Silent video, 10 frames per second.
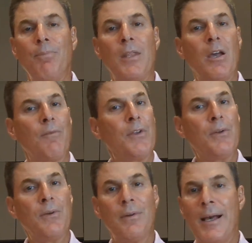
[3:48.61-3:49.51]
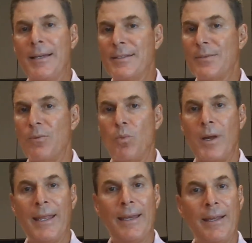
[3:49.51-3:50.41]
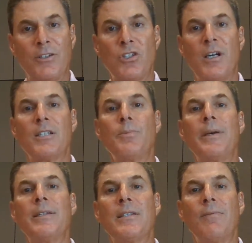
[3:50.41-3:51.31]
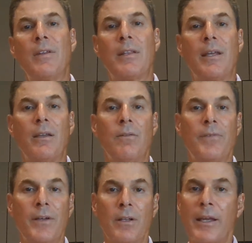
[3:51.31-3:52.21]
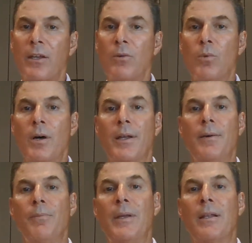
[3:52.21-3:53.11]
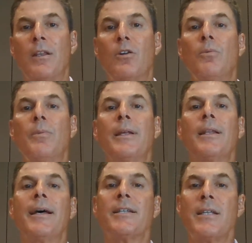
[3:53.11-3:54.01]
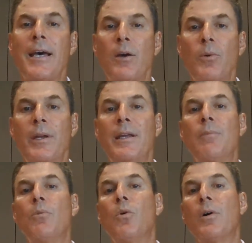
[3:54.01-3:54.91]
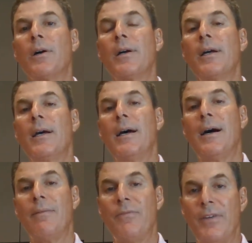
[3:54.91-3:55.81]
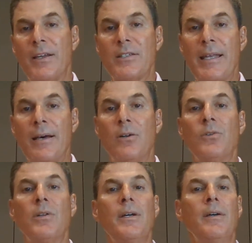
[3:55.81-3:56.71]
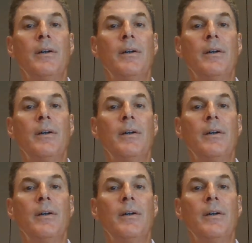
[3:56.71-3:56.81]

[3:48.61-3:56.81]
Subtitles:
If you guys want any adjustments, if you think you feel like you want to be a little bit less equity and more fixed held